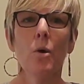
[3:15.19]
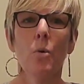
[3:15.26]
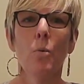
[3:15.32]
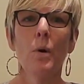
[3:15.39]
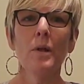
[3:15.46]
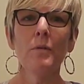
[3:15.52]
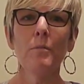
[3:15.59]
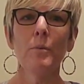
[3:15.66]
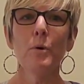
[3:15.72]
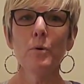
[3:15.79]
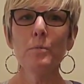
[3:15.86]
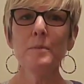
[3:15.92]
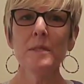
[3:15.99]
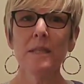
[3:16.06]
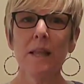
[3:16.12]
With
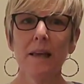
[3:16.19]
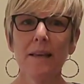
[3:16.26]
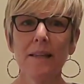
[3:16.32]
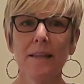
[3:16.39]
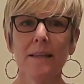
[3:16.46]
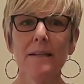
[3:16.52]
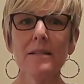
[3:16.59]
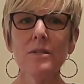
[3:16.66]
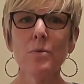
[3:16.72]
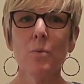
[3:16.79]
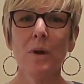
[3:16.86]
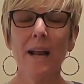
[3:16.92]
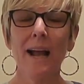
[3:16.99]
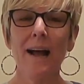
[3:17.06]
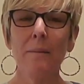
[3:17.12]
boobs like this,
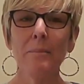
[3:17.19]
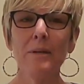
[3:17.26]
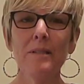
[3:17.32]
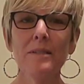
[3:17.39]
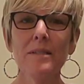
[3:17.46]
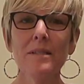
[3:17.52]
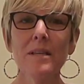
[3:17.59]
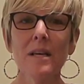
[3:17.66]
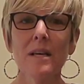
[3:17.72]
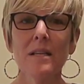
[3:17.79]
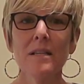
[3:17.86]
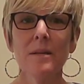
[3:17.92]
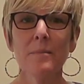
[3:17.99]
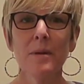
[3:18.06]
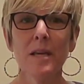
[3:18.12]
what happens
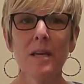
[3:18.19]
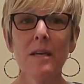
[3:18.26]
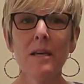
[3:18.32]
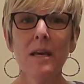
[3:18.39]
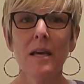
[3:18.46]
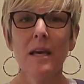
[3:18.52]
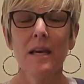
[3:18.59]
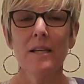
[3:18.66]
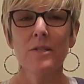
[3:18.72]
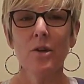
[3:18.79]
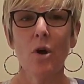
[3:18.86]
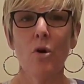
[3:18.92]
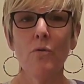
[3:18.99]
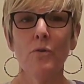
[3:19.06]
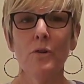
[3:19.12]
to me is
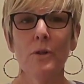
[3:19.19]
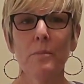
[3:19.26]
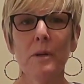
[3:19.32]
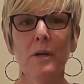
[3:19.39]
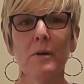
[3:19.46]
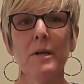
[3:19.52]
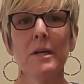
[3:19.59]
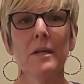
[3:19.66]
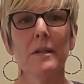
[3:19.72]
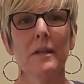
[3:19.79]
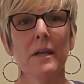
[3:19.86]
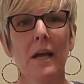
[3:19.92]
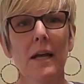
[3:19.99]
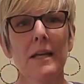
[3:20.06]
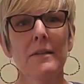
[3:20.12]
over the period of the
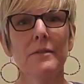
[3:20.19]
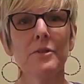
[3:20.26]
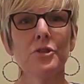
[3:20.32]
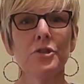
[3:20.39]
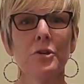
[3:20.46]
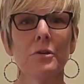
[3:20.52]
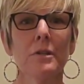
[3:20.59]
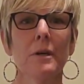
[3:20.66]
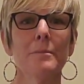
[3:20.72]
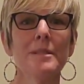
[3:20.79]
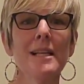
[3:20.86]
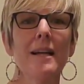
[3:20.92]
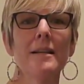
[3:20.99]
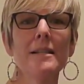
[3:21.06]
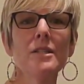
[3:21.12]
night, the shirt comes
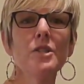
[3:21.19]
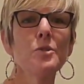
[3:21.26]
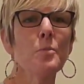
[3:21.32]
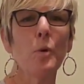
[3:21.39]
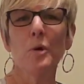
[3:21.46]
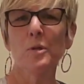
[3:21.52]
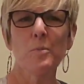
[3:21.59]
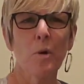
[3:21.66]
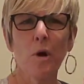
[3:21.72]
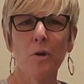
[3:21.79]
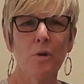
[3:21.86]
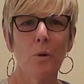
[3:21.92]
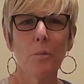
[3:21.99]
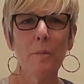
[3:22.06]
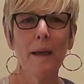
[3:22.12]
down. It's a sports bra.
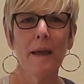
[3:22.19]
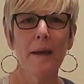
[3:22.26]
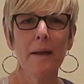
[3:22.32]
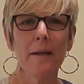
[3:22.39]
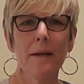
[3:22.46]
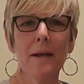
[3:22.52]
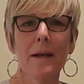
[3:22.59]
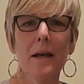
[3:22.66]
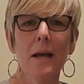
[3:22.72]
Don't panic.